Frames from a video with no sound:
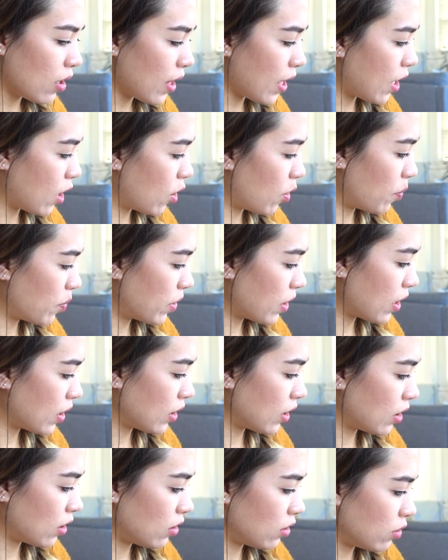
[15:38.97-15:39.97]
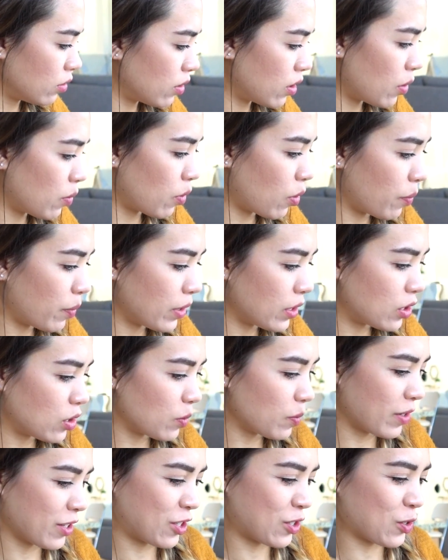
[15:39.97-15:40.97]
I hope that little Luna won't be
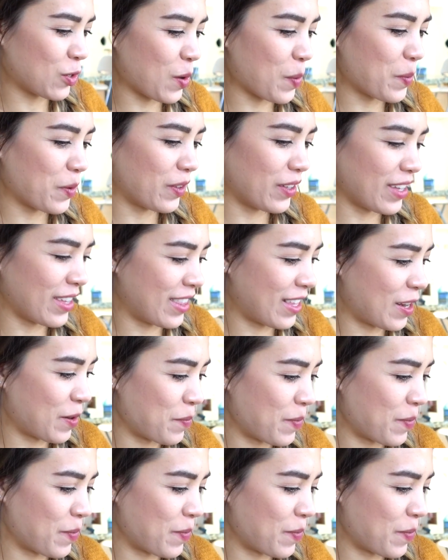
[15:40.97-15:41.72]
too much trouble and that